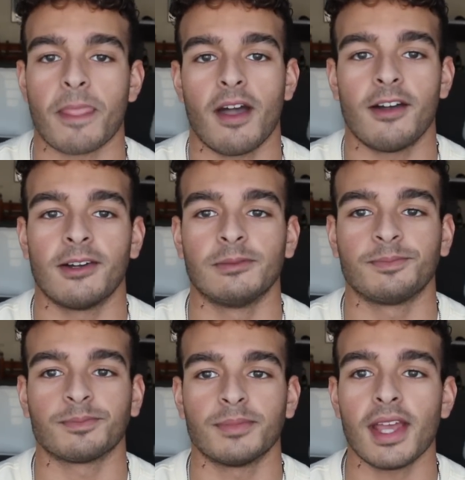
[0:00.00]
But
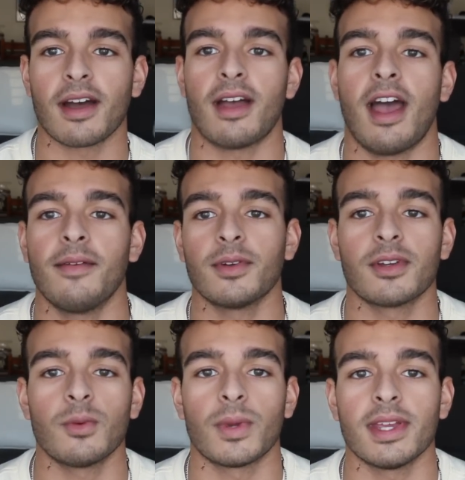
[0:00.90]
yeah, have a
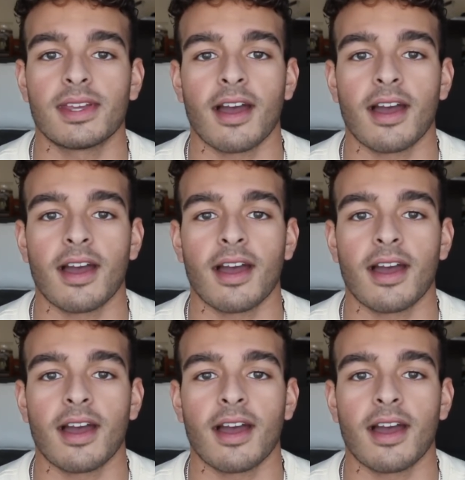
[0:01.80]
good week,